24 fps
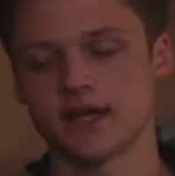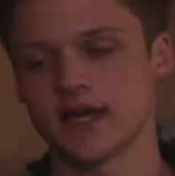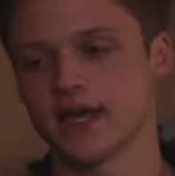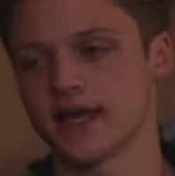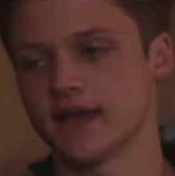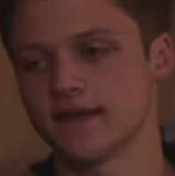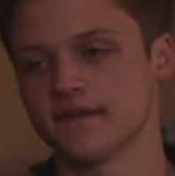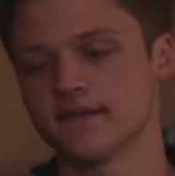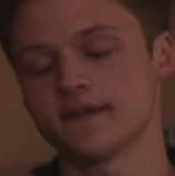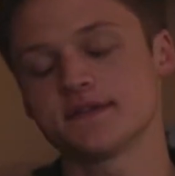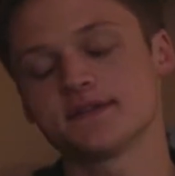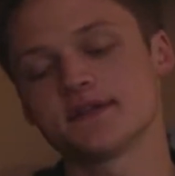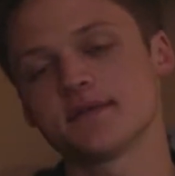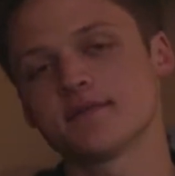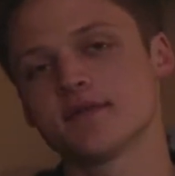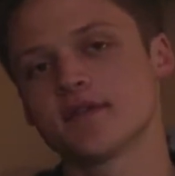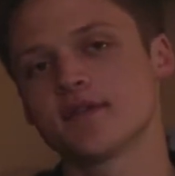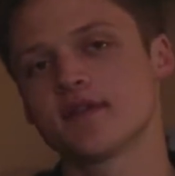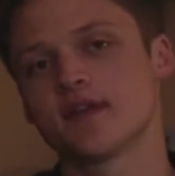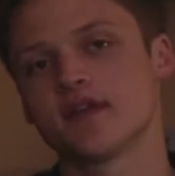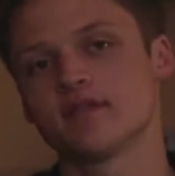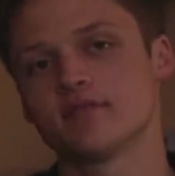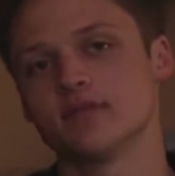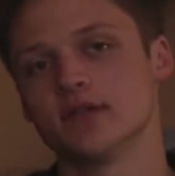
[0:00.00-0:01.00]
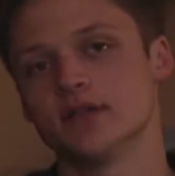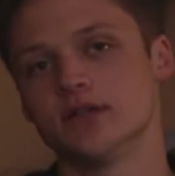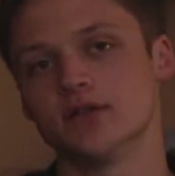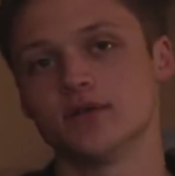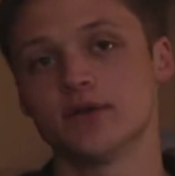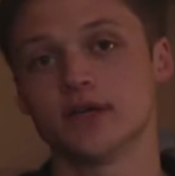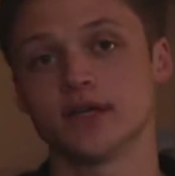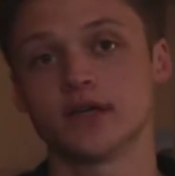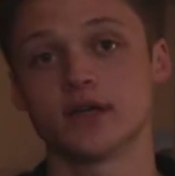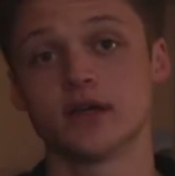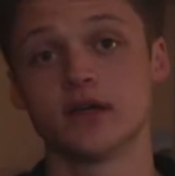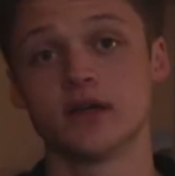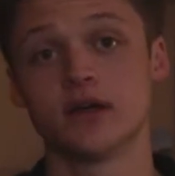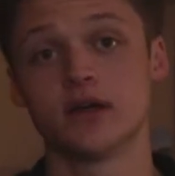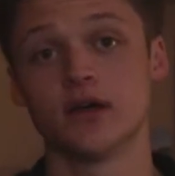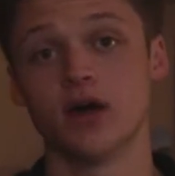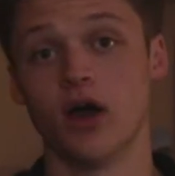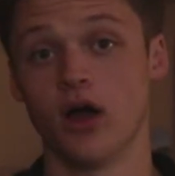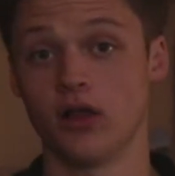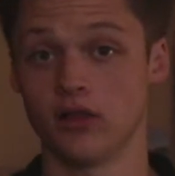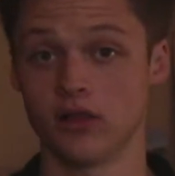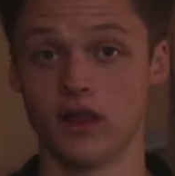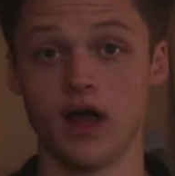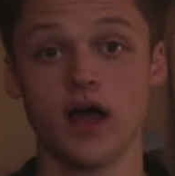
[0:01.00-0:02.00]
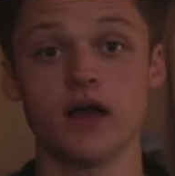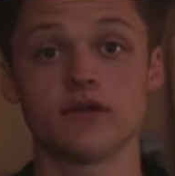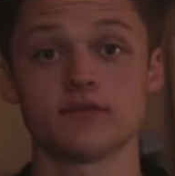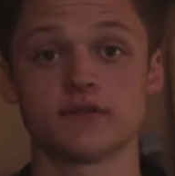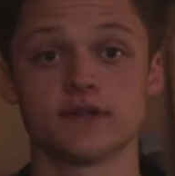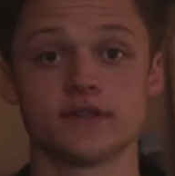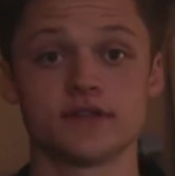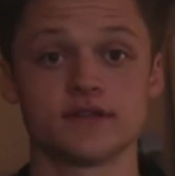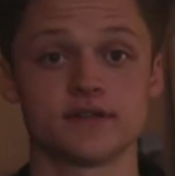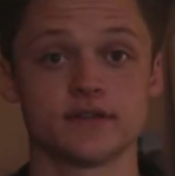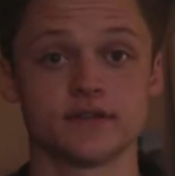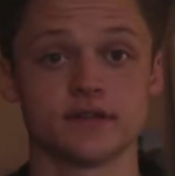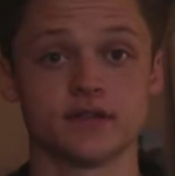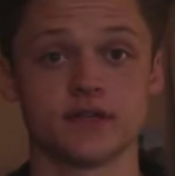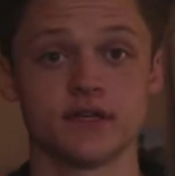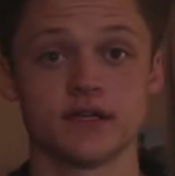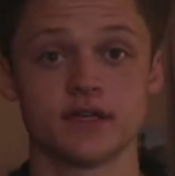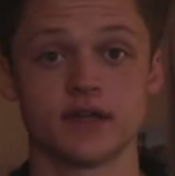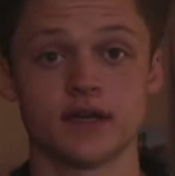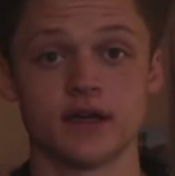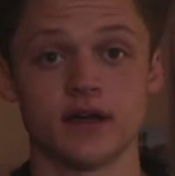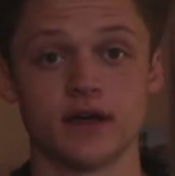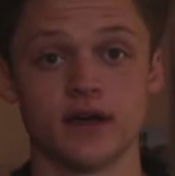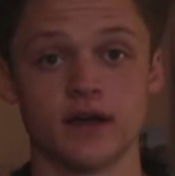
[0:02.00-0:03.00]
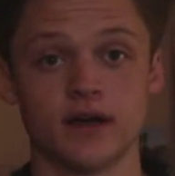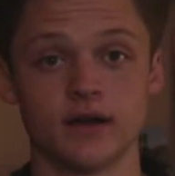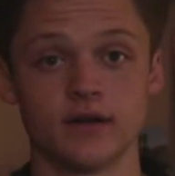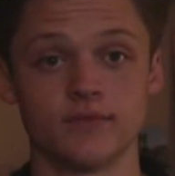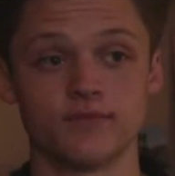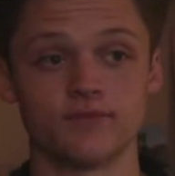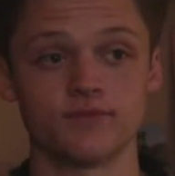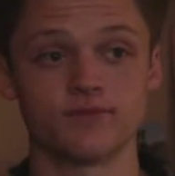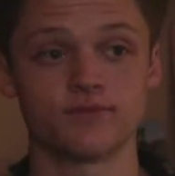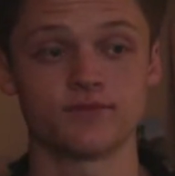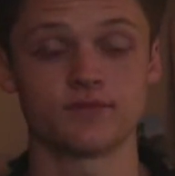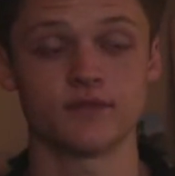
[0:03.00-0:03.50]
and that's something that I've been doing a lot recently. And